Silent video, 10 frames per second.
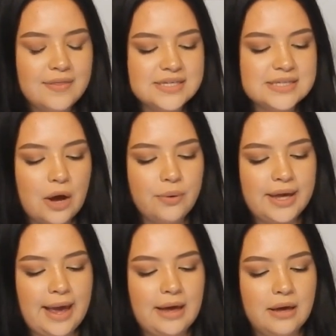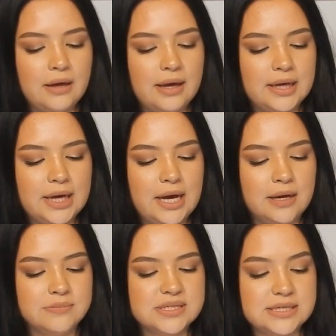this is how it
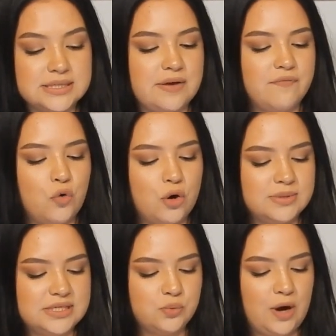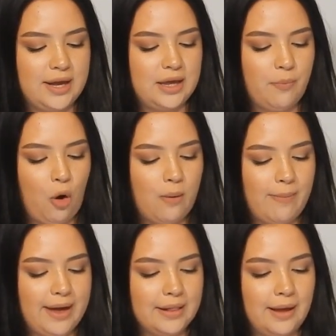comes. Consent forms is where I keep all
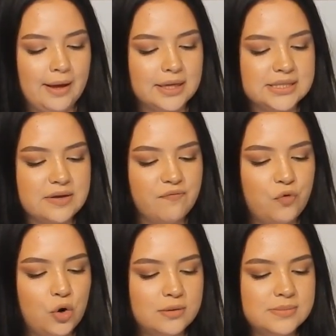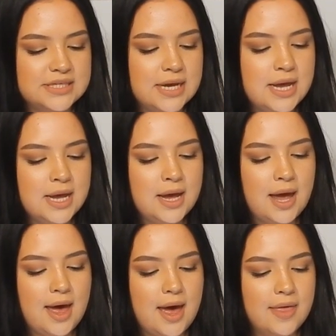my client consent forms.
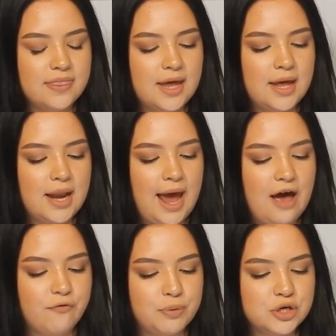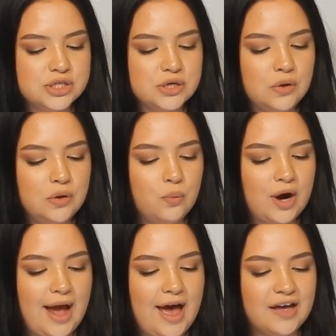And then I have personal, where
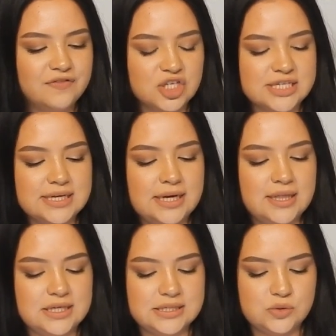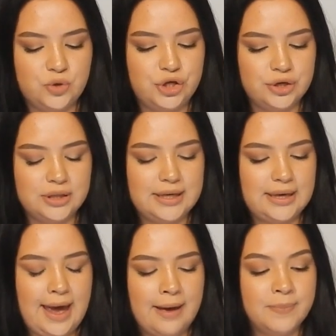I have Jessica. This is what you're
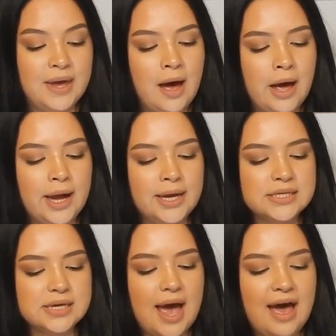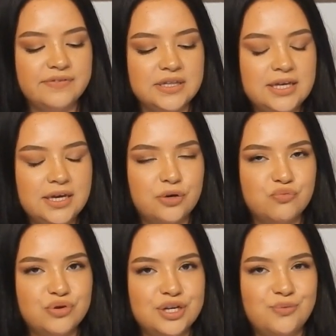looking at behind. I have Aaliyah and
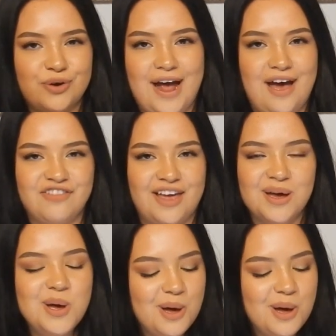Rudy, where I have like